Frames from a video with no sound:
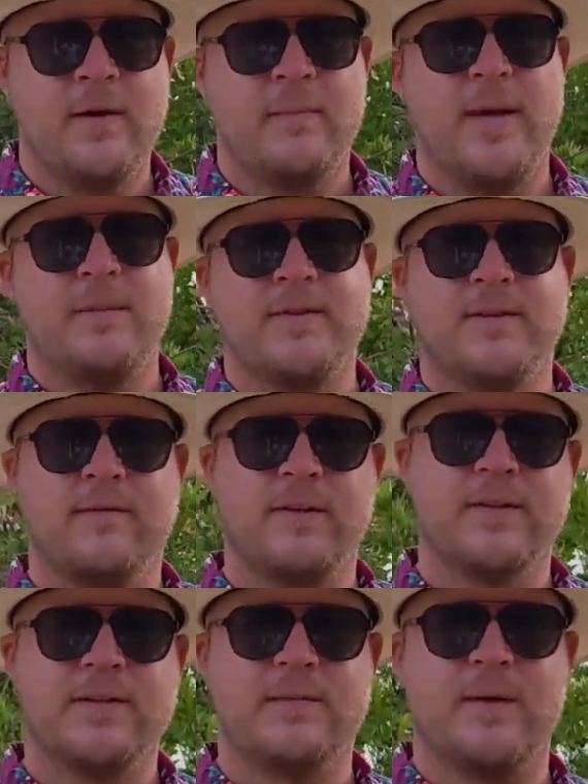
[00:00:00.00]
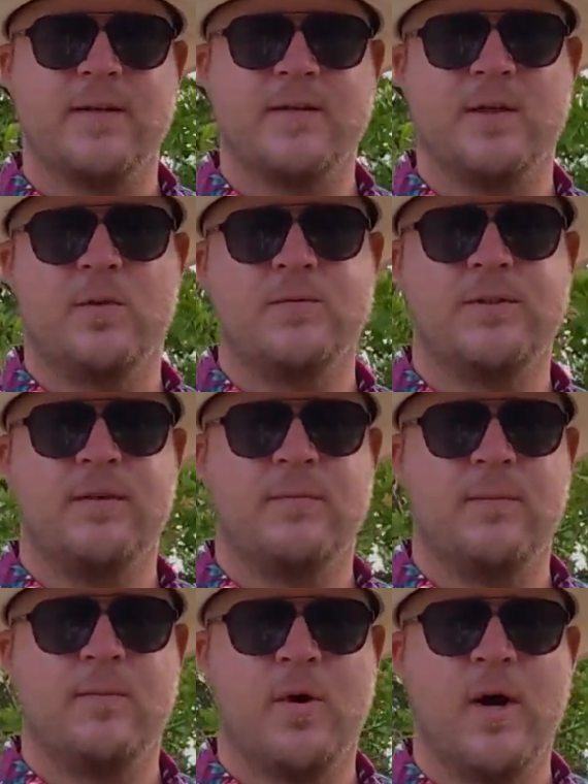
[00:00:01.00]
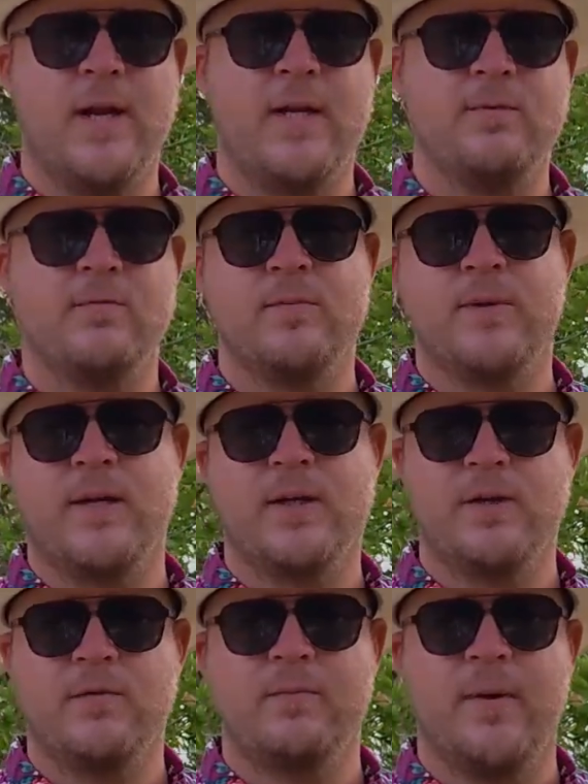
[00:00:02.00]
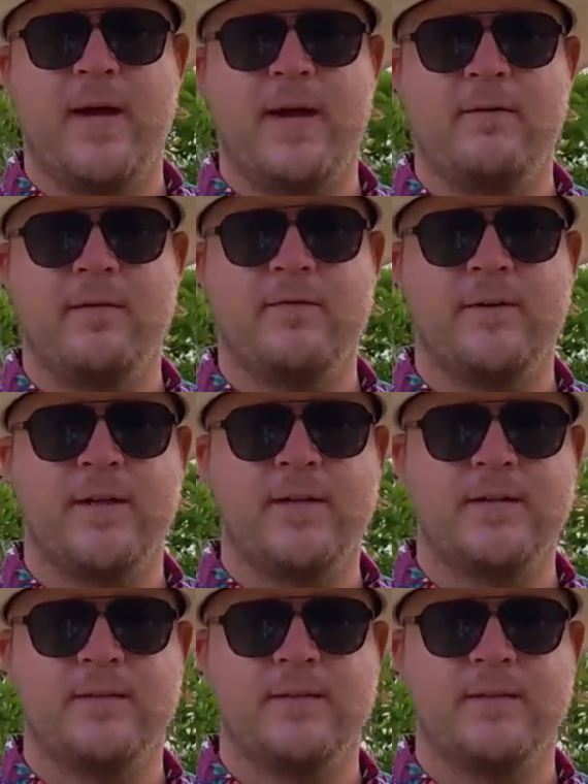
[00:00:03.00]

Maybe something that's a bit salty, a bit briny would be a good pairing for this.